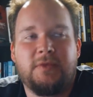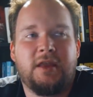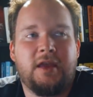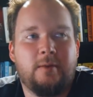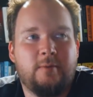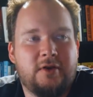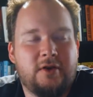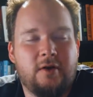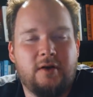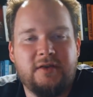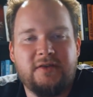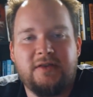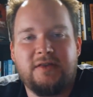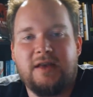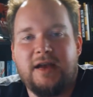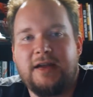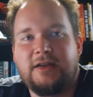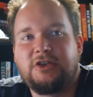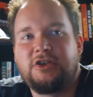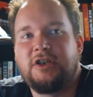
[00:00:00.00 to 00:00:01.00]
And because of
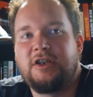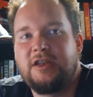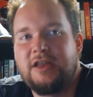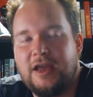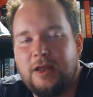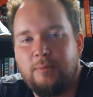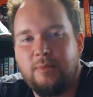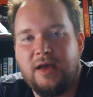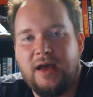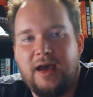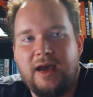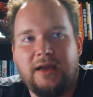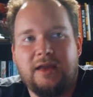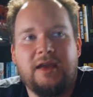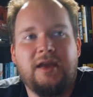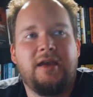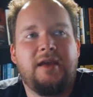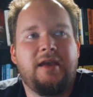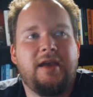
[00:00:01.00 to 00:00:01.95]
that, she'd get back